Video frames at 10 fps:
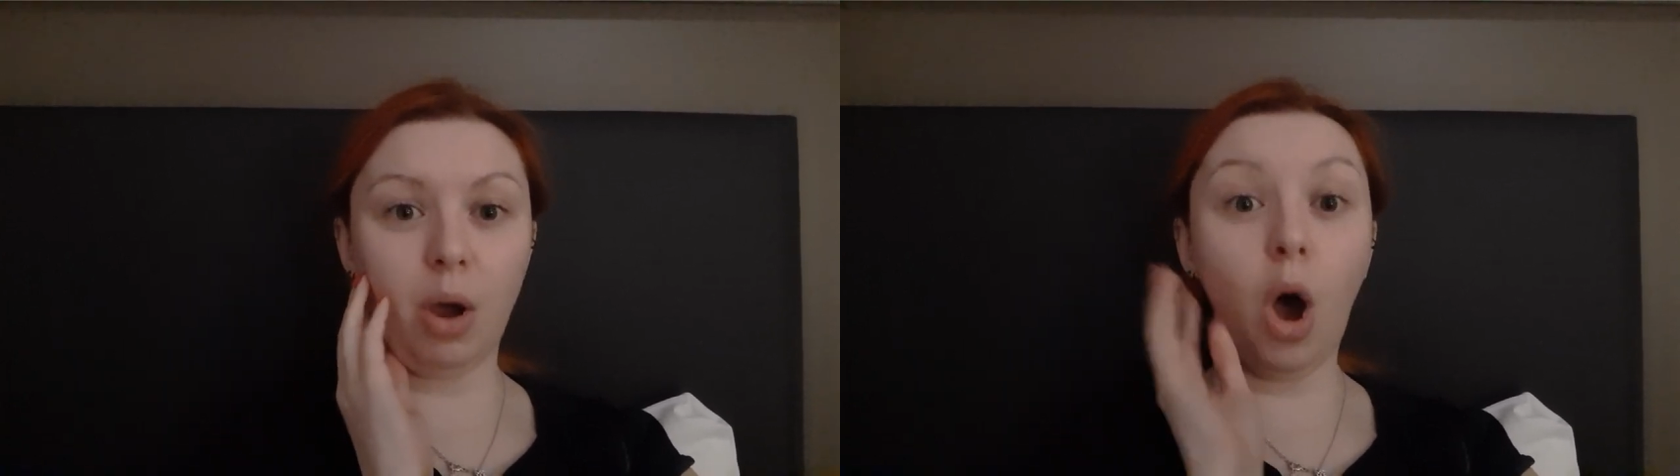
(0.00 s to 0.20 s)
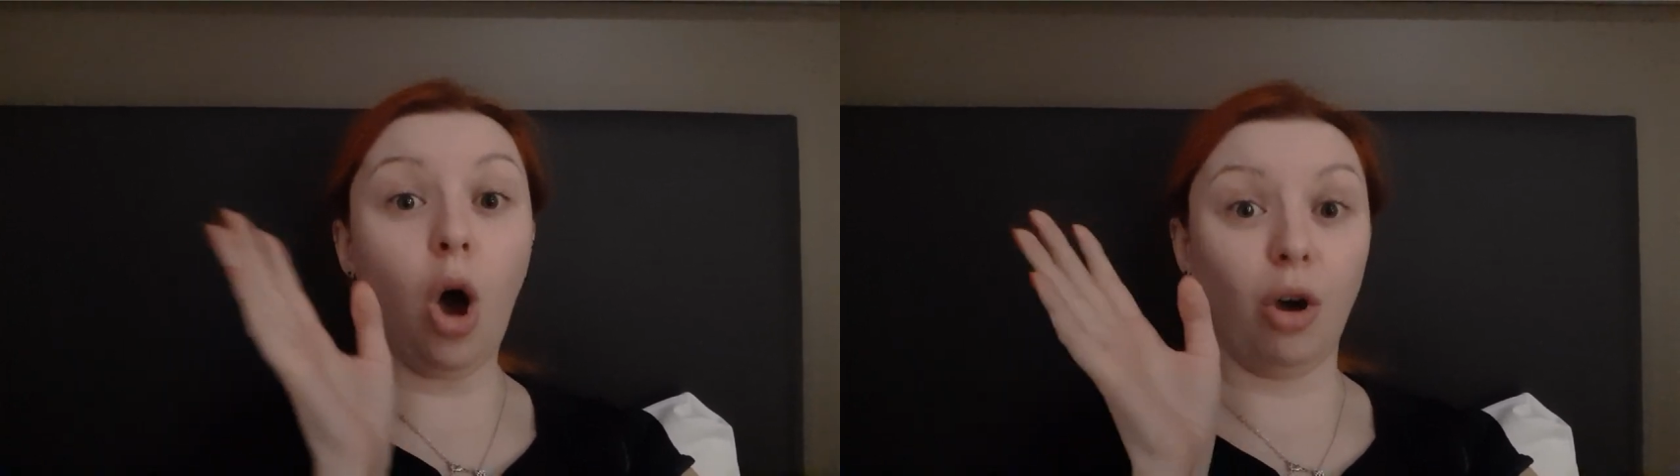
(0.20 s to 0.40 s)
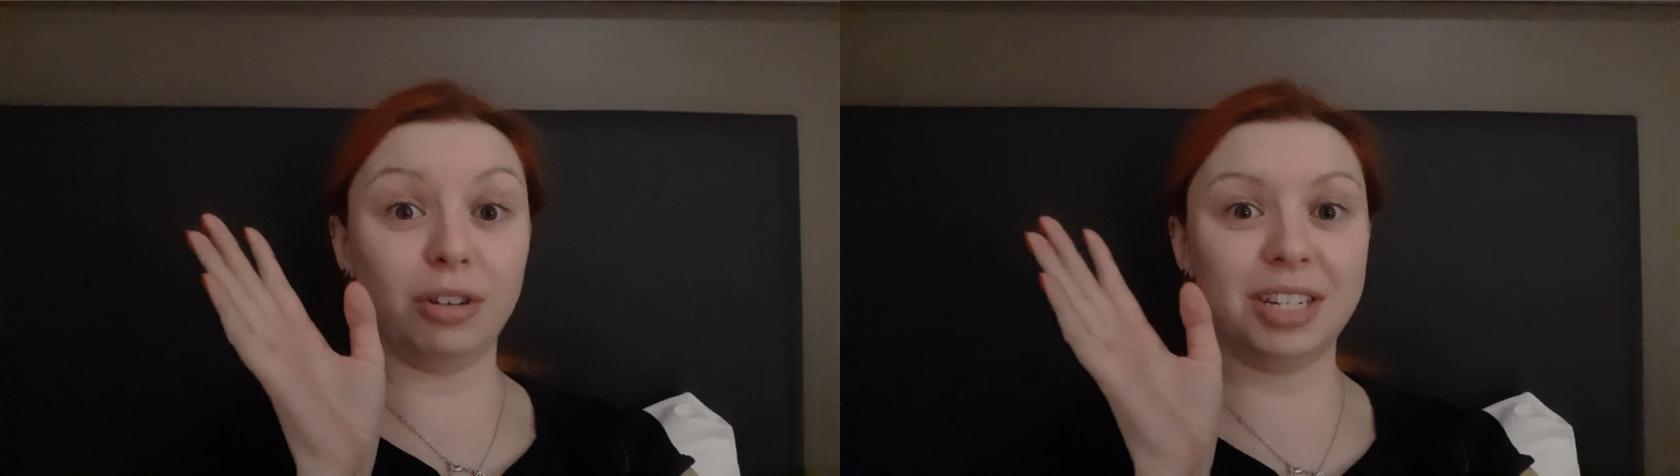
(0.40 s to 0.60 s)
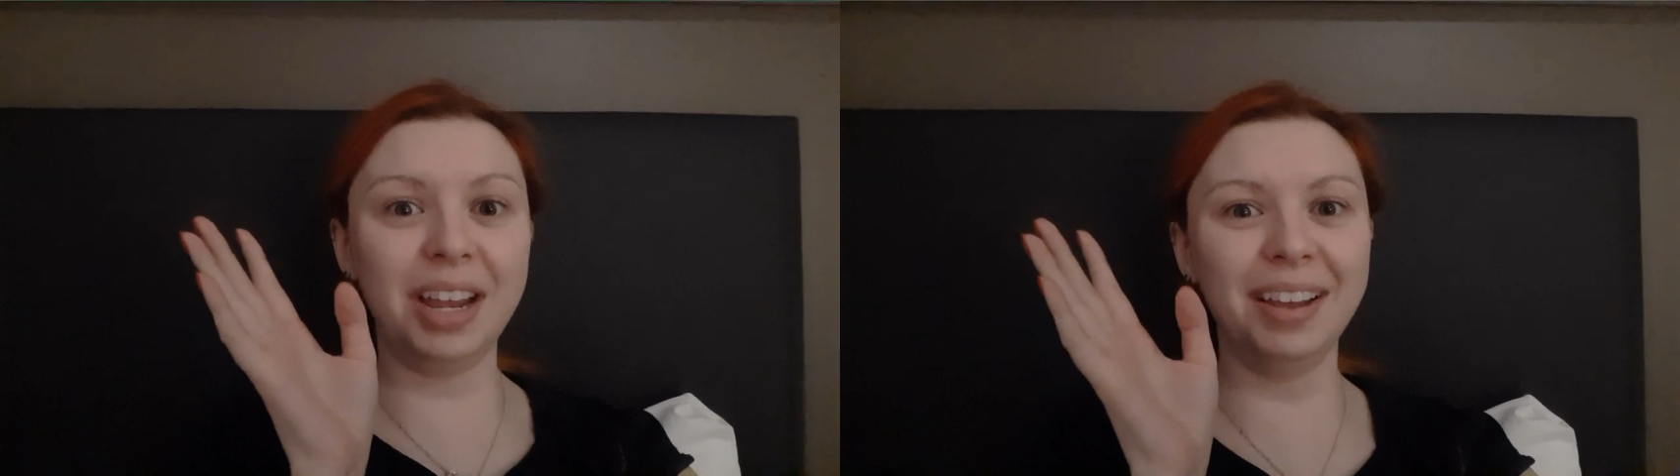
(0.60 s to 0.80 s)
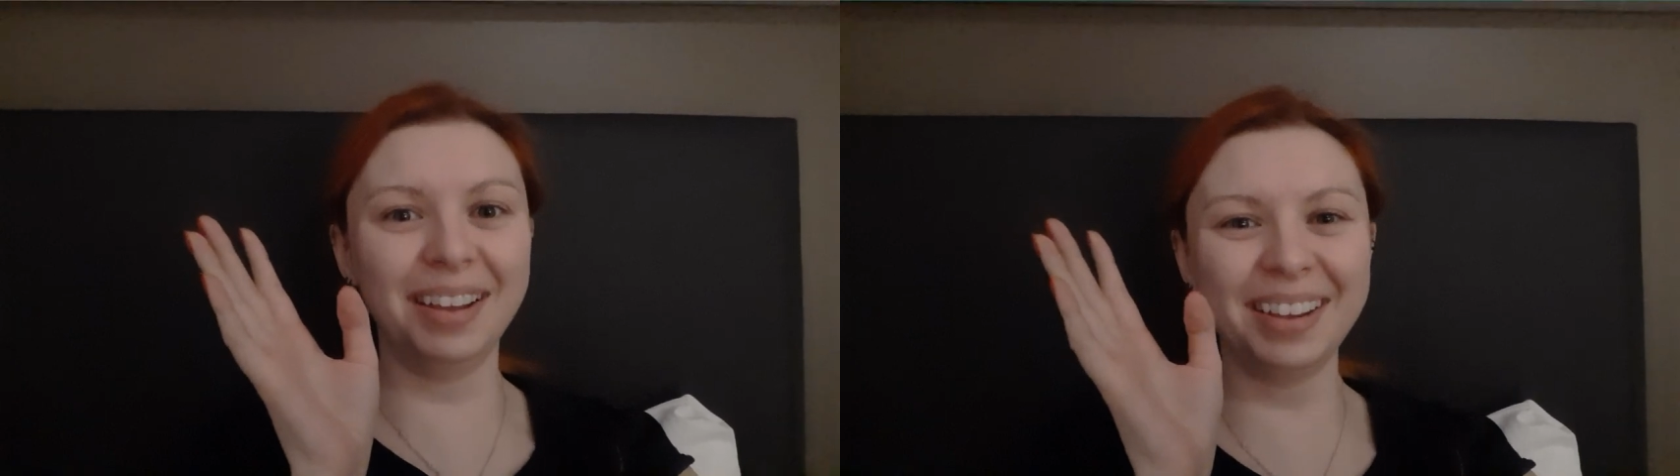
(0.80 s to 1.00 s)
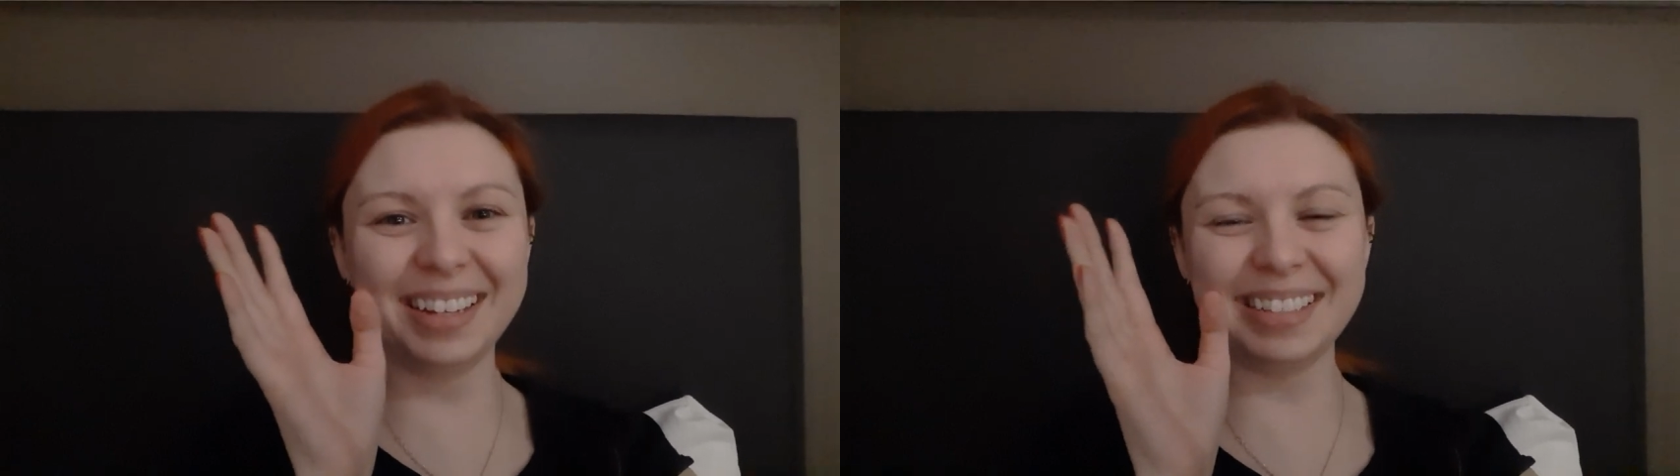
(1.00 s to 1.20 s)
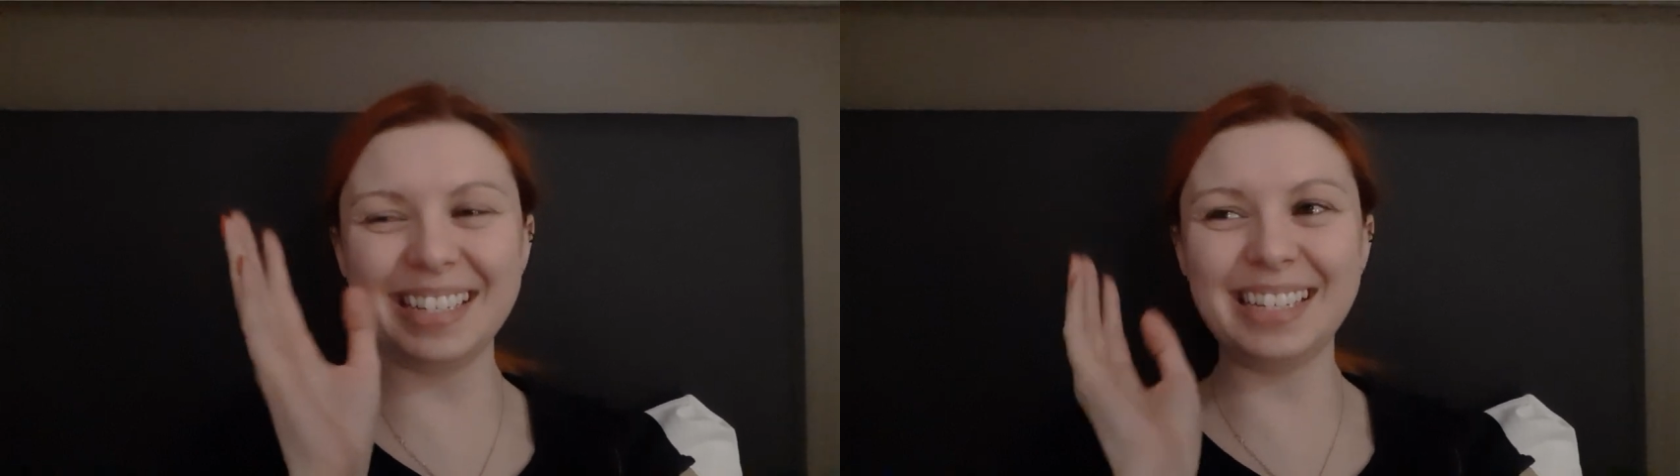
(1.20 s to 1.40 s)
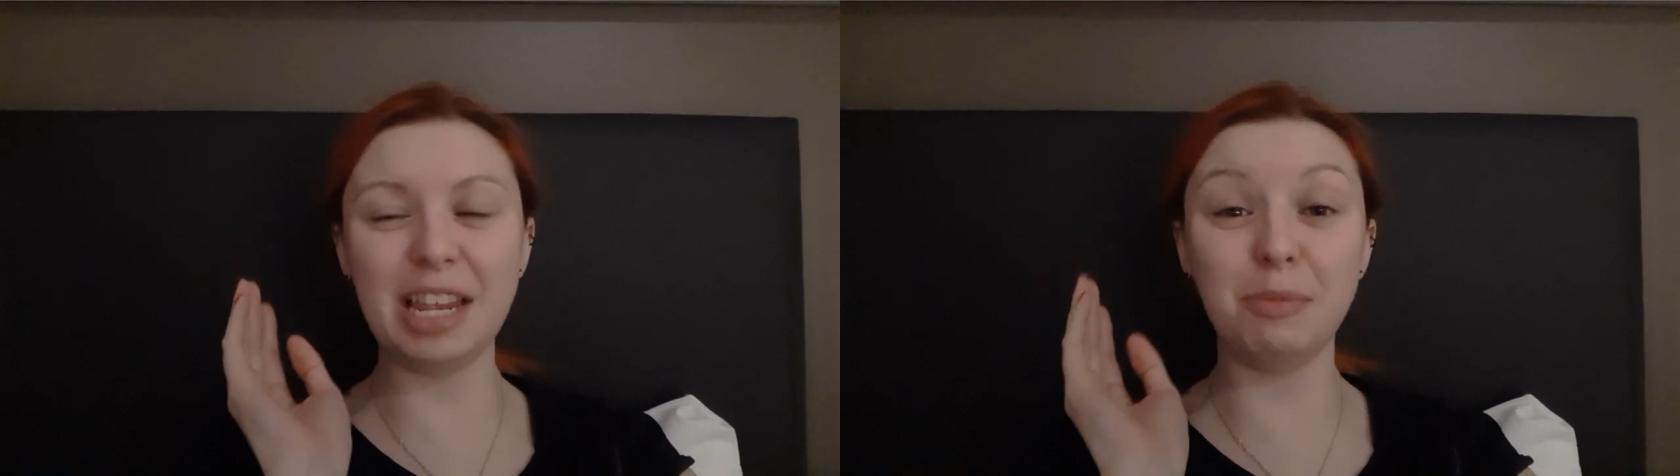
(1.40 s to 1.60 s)
hot, because
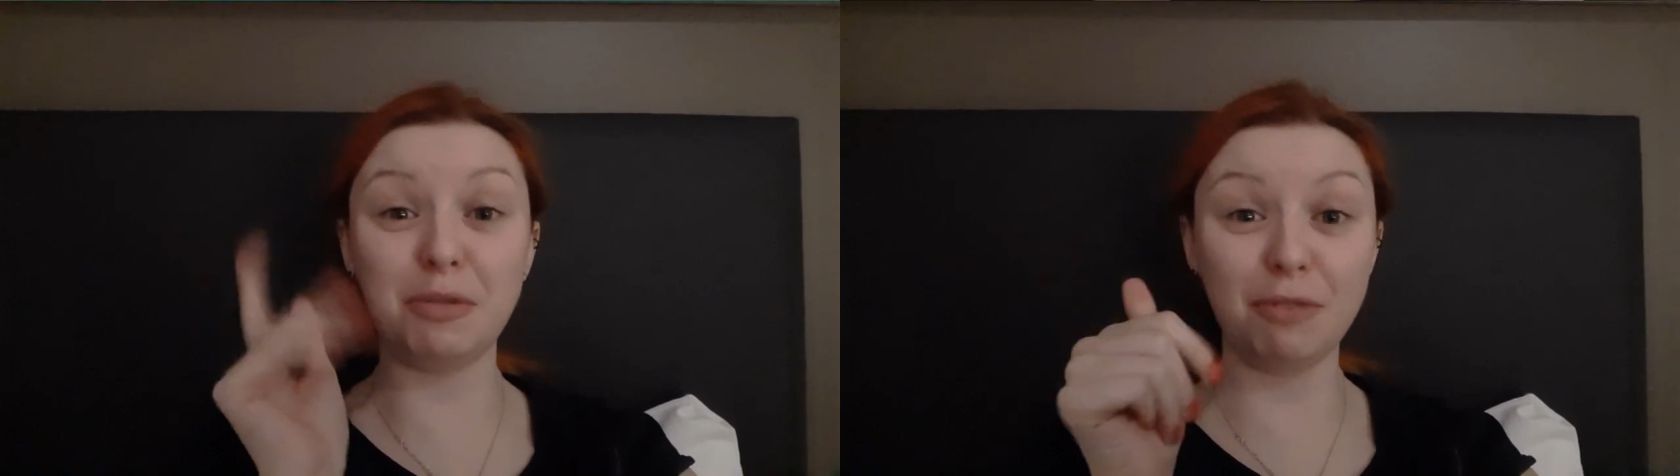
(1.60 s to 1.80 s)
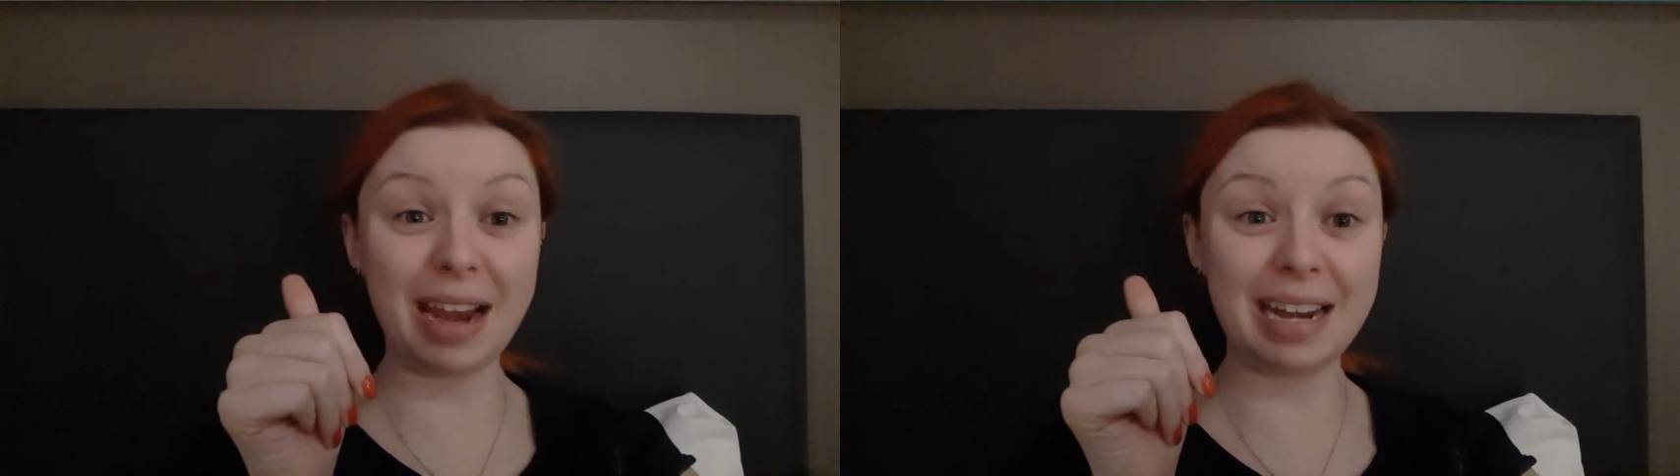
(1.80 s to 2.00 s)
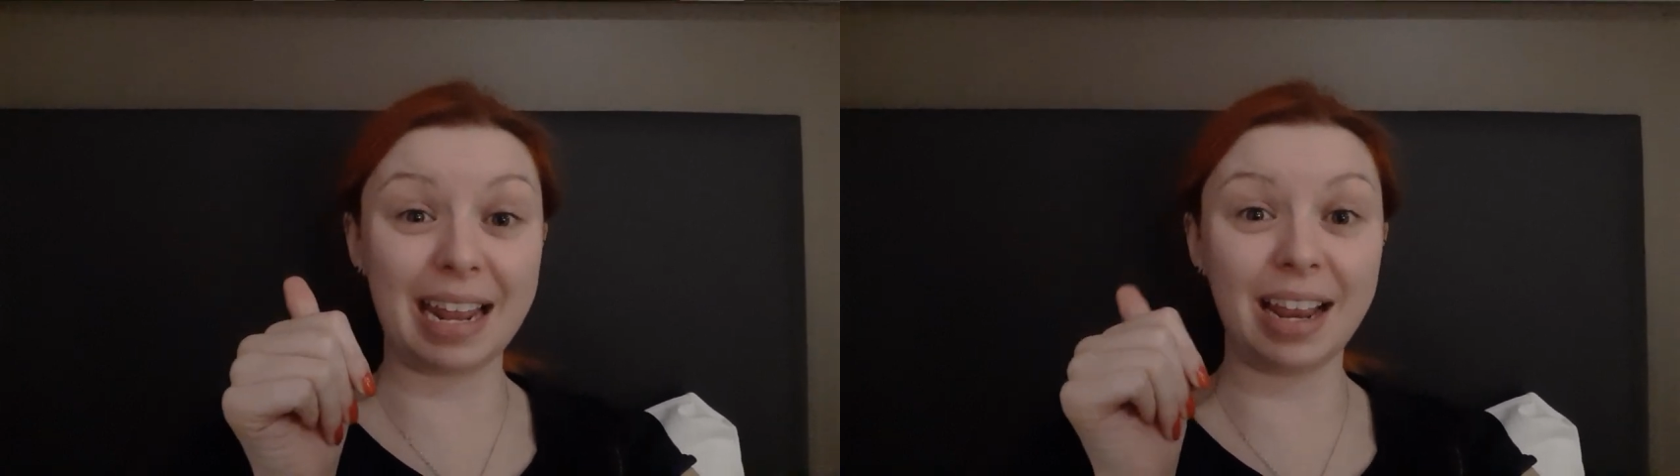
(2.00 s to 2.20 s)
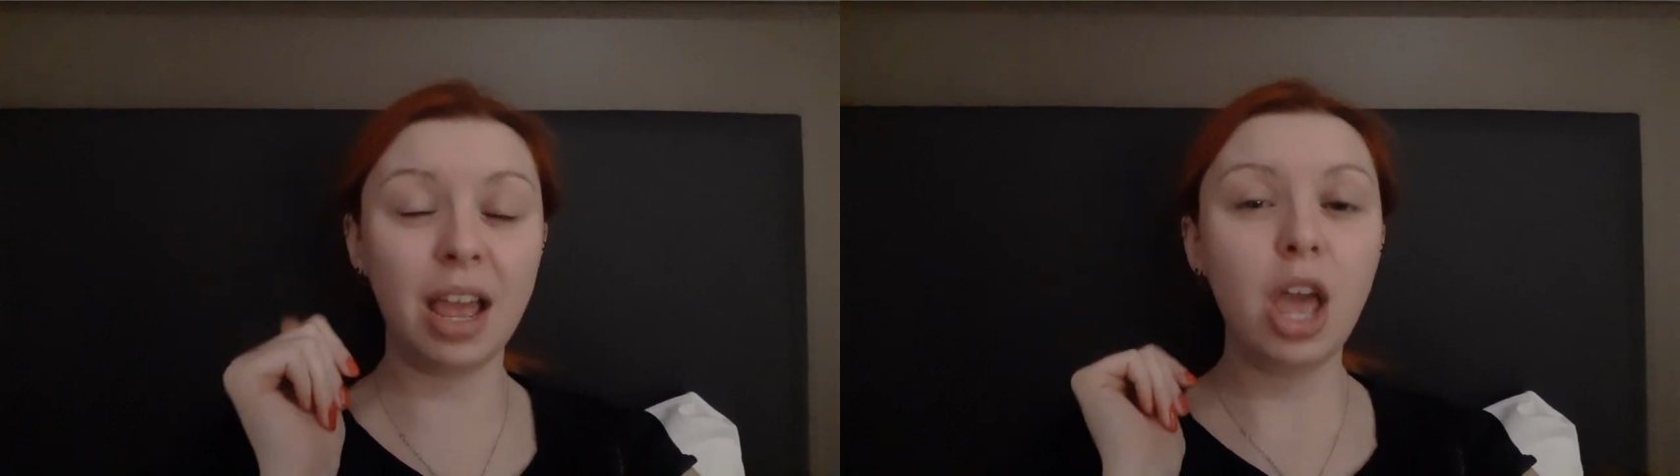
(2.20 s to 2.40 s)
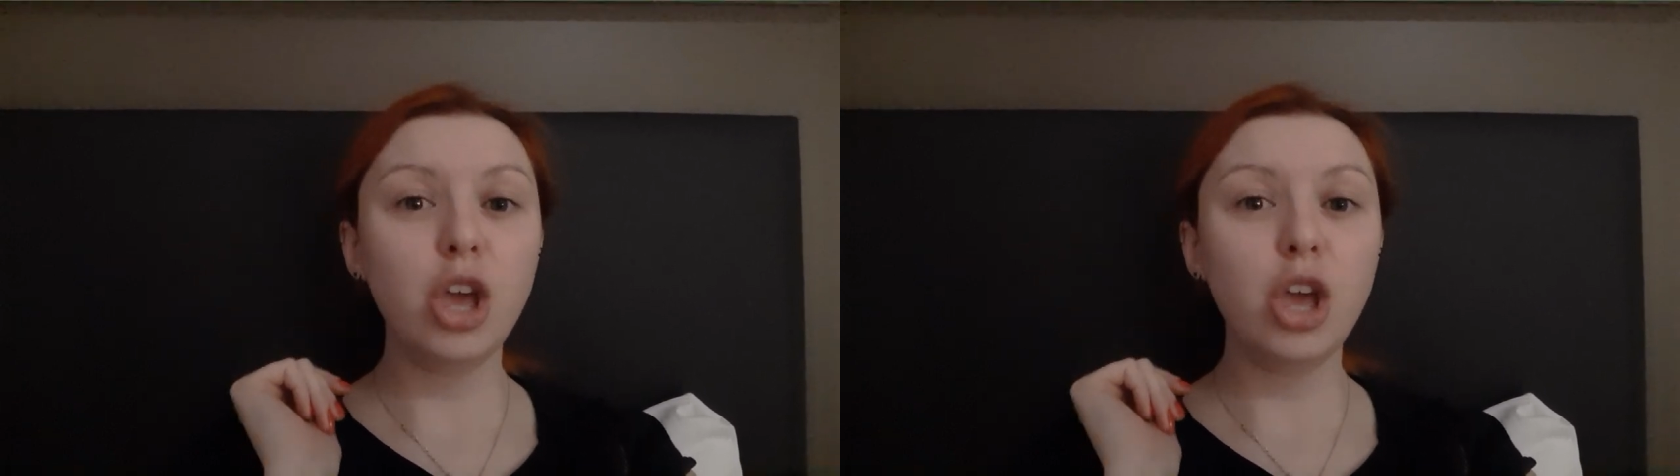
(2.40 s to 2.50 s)
it's either been raining,